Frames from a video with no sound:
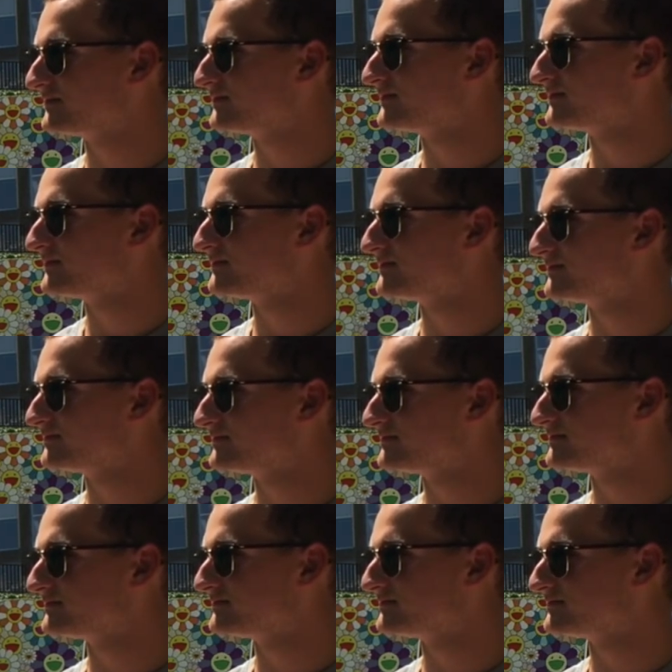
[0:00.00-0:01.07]

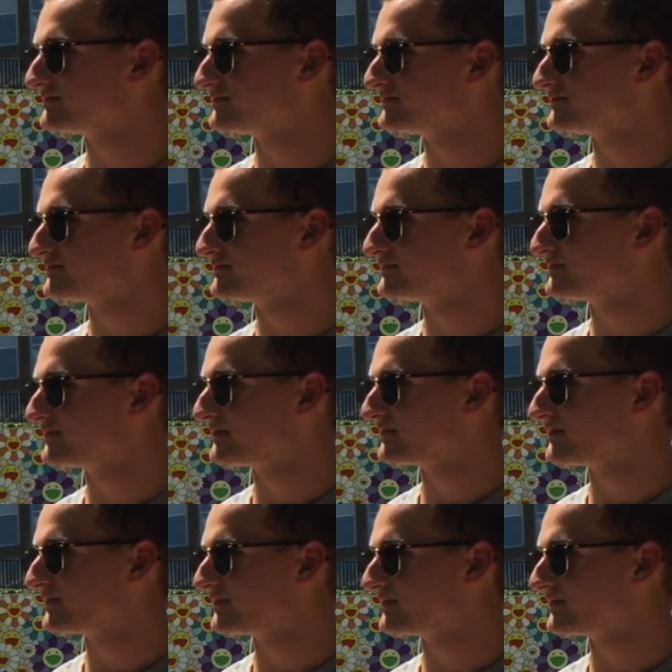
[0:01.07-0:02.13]

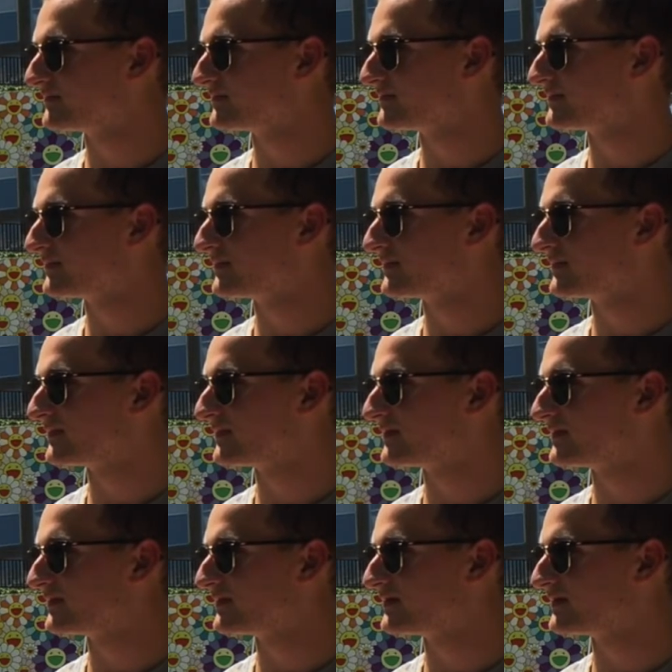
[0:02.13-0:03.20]

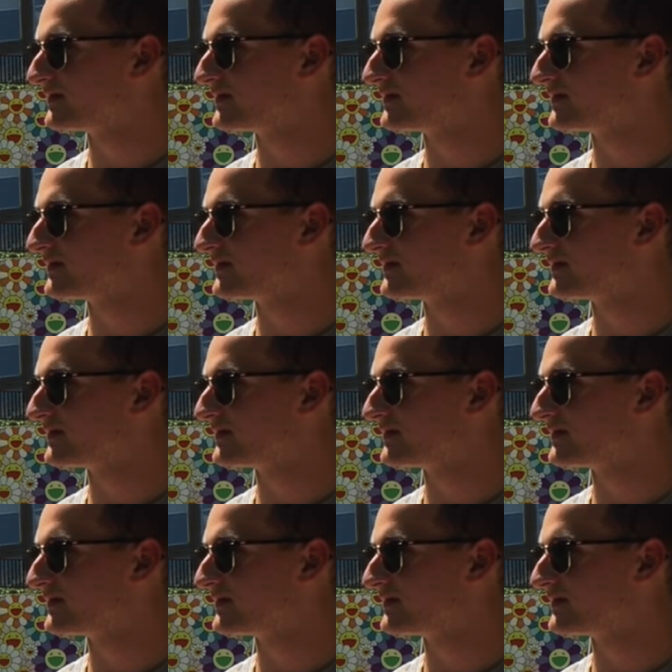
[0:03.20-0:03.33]
No words are spoken by the person on screen.